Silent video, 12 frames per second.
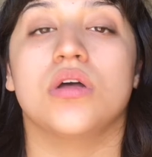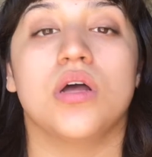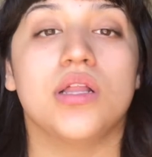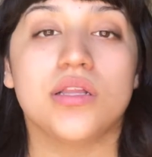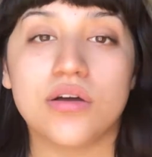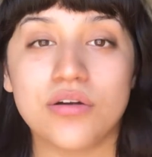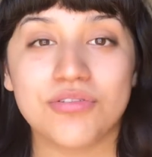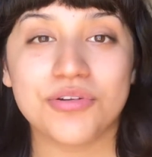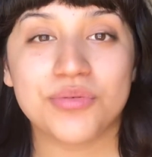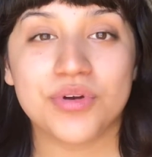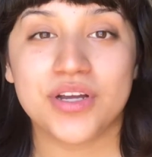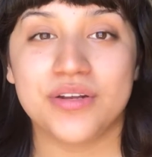Hello
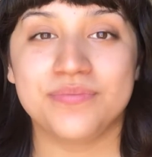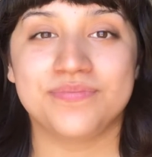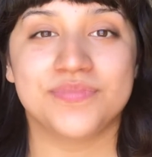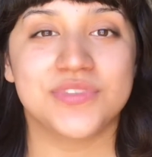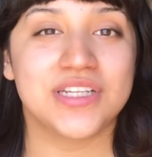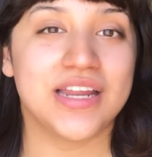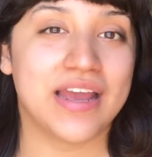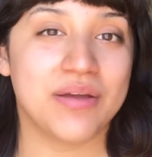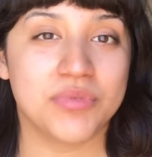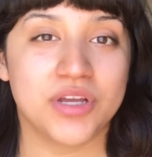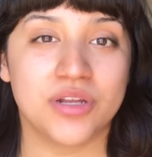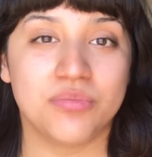everyone. Today
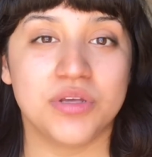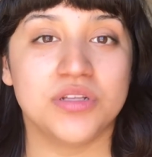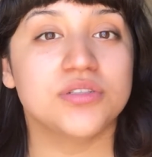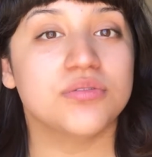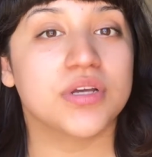I'm going to be doing